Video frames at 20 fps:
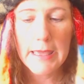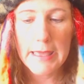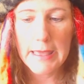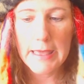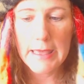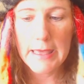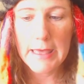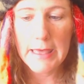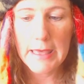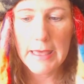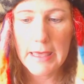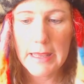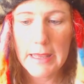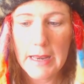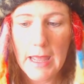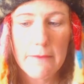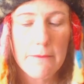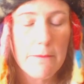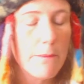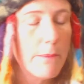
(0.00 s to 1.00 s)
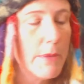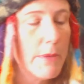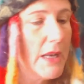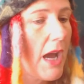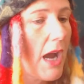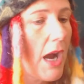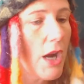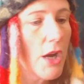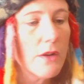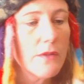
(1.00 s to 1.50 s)
And I've been
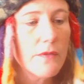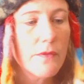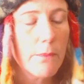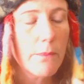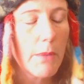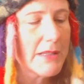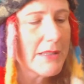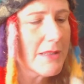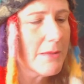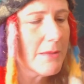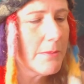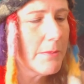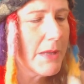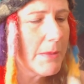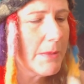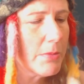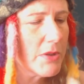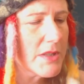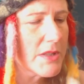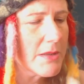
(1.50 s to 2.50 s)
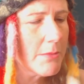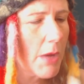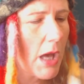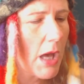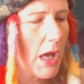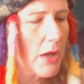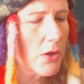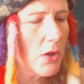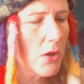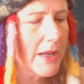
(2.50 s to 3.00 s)
hired by some people to
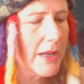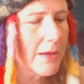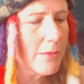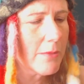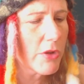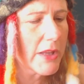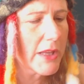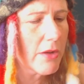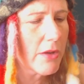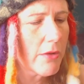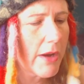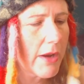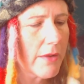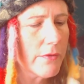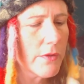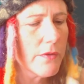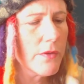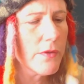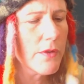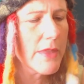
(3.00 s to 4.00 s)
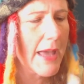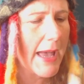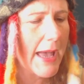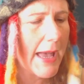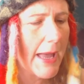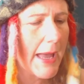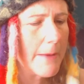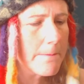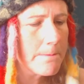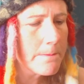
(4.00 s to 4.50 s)
model and I'm really grateful for
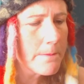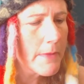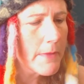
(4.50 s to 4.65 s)
that.